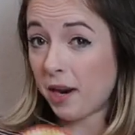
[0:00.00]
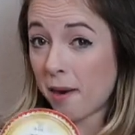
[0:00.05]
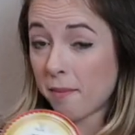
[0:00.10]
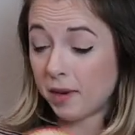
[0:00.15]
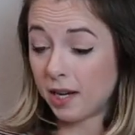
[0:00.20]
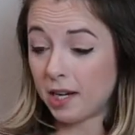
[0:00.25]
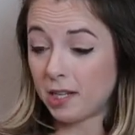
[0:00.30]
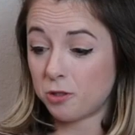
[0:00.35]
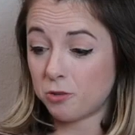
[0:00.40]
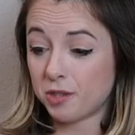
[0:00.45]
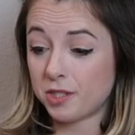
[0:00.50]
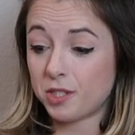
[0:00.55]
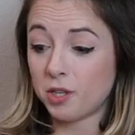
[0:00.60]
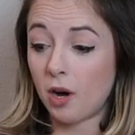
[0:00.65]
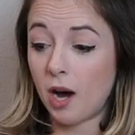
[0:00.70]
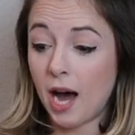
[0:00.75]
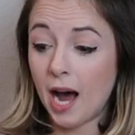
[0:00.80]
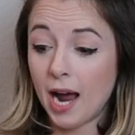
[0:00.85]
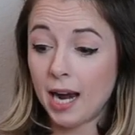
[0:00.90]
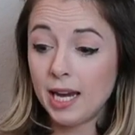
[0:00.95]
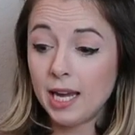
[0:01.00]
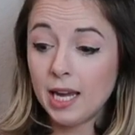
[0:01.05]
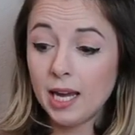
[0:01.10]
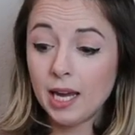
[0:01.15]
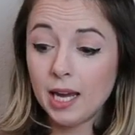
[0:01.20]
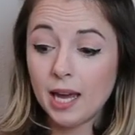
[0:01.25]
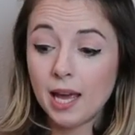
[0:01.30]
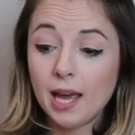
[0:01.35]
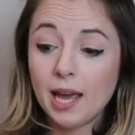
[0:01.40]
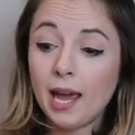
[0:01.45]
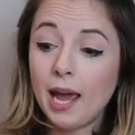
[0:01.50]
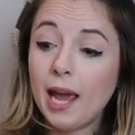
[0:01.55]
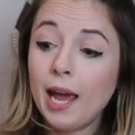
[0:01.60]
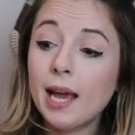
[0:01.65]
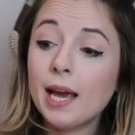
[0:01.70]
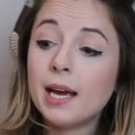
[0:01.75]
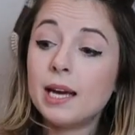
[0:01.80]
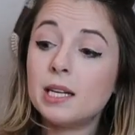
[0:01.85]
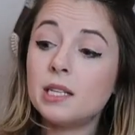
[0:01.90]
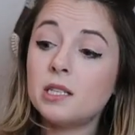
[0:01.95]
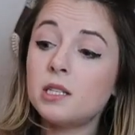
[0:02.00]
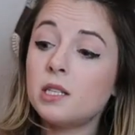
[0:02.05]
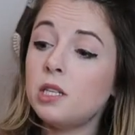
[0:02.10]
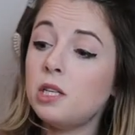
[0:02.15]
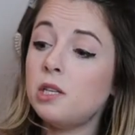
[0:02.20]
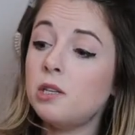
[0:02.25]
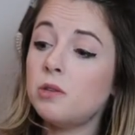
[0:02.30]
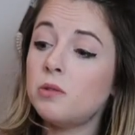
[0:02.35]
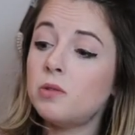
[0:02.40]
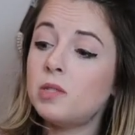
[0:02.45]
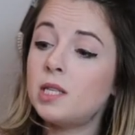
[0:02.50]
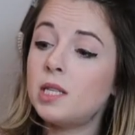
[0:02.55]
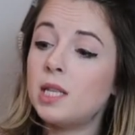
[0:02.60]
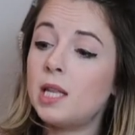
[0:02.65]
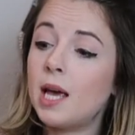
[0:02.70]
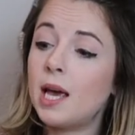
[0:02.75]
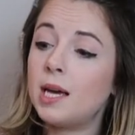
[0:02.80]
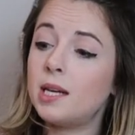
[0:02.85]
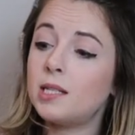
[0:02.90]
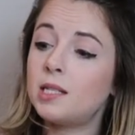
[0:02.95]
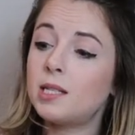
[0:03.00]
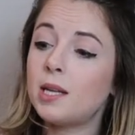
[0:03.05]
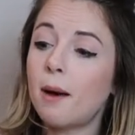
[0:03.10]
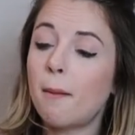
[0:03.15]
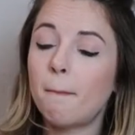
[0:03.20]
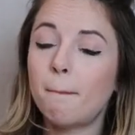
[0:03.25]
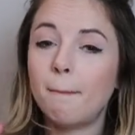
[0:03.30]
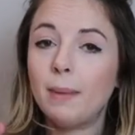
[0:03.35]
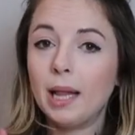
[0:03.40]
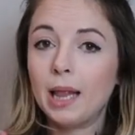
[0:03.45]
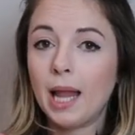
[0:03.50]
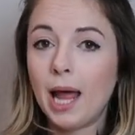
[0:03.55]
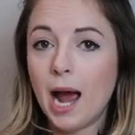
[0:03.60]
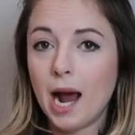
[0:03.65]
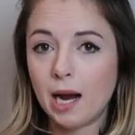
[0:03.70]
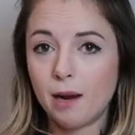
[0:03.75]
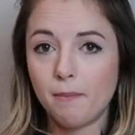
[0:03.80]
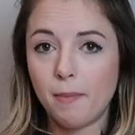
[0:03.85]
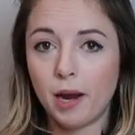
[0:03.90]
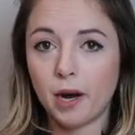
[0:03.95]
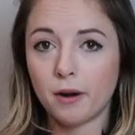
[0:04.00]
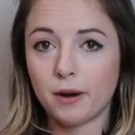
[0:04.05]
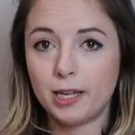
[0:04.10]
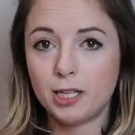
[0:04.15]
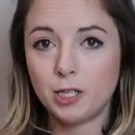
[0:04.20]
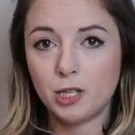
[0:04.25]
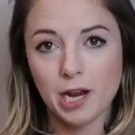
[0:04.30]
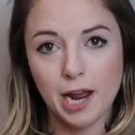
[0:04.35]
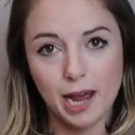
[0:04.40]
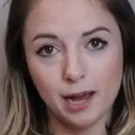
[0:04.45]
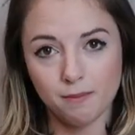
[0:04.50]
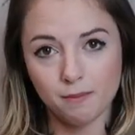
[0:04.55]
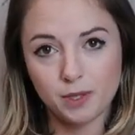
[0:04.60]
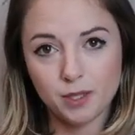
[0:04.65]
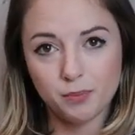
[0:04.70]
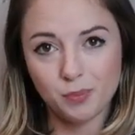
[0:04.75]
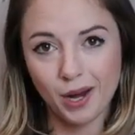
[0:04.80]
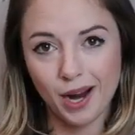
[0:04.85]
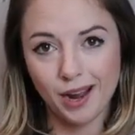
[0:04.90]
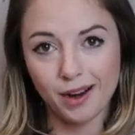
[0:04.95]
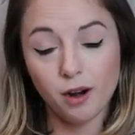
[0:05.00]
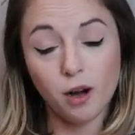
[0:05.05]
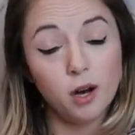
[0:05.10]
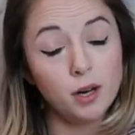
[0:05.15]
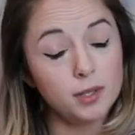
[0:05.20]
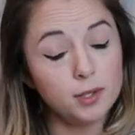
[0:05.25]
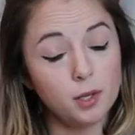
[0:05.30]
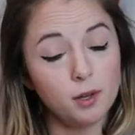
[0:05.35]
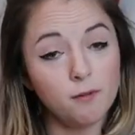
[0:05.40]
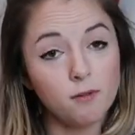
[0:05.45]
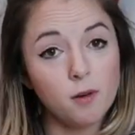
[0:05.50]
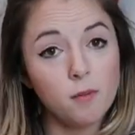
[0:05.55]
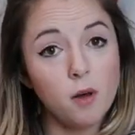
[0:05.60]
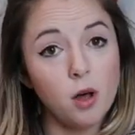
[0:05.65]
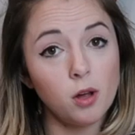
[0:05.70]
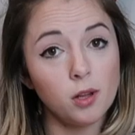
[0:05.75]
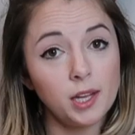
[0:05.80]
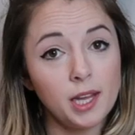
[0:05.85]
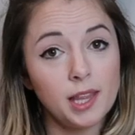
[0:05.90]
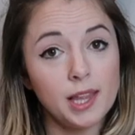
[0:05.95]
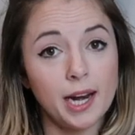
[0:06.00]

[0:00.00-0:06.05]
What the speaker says: I'm going to drizzle honey and use this blackberry jam spread, also from Aldi,